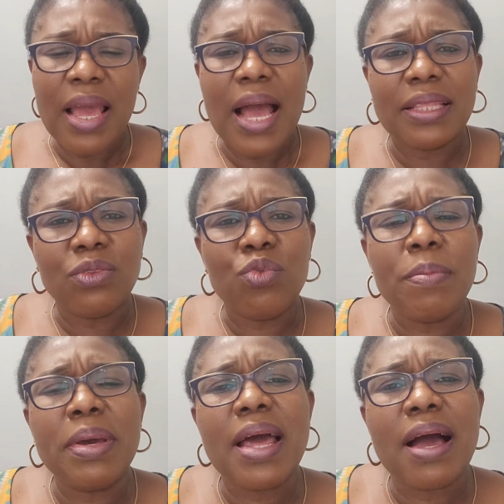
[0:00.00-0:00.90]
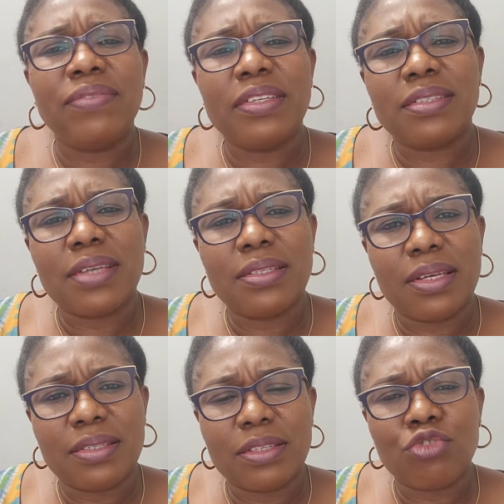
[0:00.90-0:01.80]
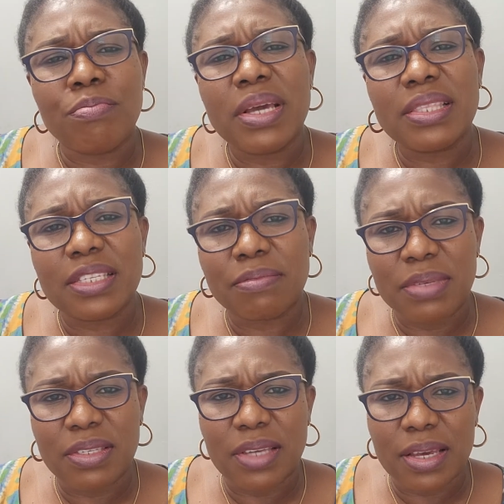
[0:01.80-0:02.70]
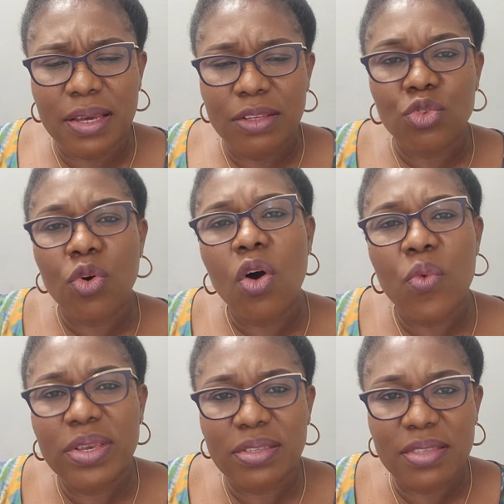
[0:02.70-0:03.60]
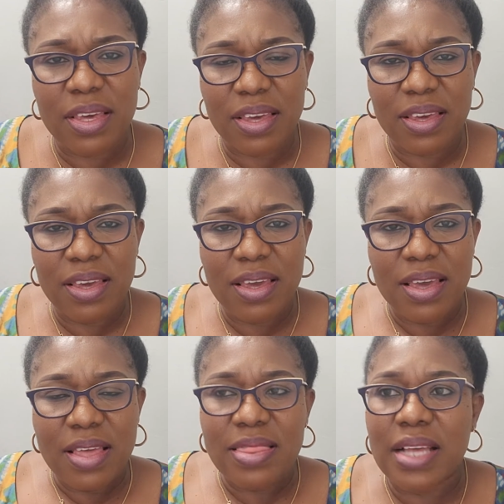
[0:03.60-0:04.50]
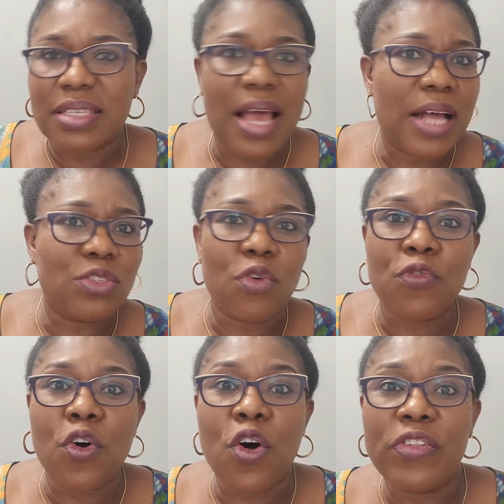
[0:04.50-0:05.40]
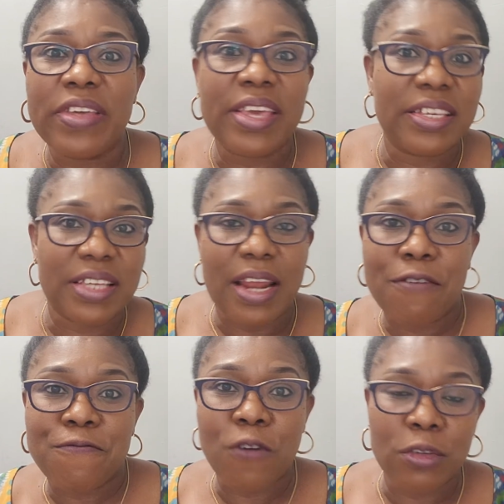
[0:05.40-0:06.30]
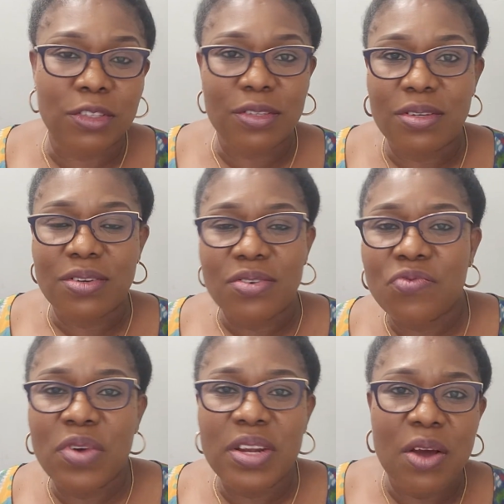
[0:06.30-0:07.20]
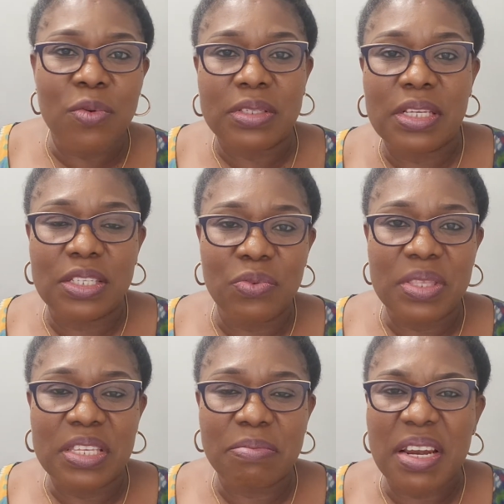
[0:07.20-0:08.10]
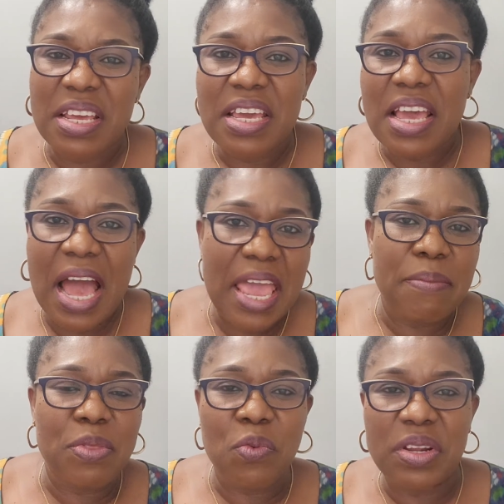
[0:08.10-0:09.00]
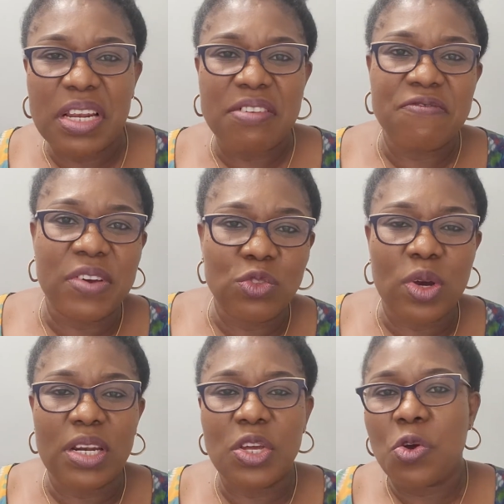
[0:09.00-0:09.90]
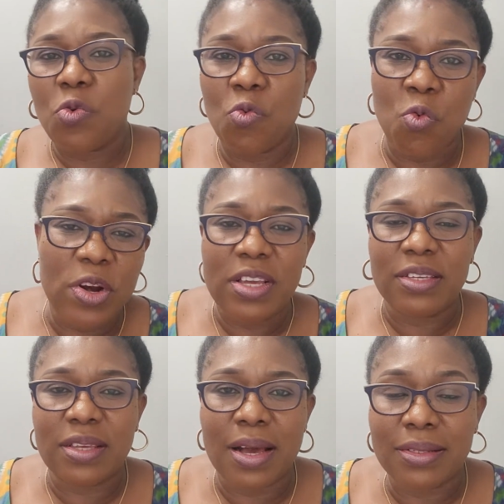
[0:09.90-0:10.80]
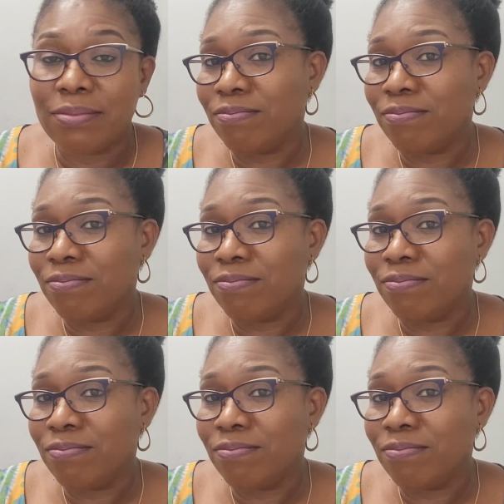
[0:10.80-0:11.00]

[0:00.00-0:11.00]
And women have this tendency to make this mistake, to always think that out of all the girls that I fought when I was dating with this man, I am the one that eventually won his heart.